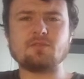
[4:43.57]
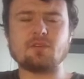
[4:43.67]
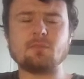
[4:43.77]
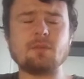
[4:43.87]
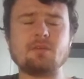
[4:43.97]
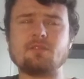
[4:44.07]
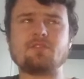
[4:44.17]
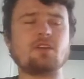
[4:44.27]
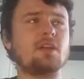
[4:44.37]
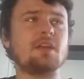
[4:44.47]
Or maybe if
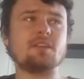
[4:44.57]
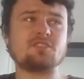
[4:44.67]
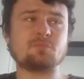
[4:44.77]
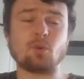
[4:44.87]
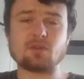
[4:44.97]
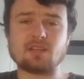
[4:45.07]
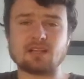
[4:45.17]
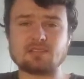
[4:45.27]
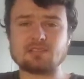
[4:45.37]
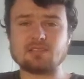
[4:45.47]
you're in a sport
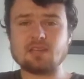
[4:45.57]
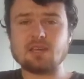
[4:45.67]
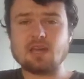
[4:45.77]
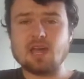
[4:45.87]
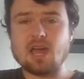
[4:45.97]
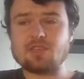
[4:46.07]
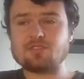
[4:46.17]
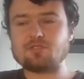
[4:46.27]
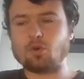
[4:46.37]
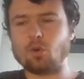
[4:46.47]
that's
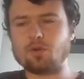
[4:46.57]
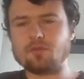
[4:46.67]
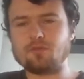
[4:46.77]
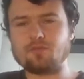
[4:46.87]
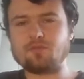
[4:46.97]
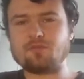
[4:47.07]
sort of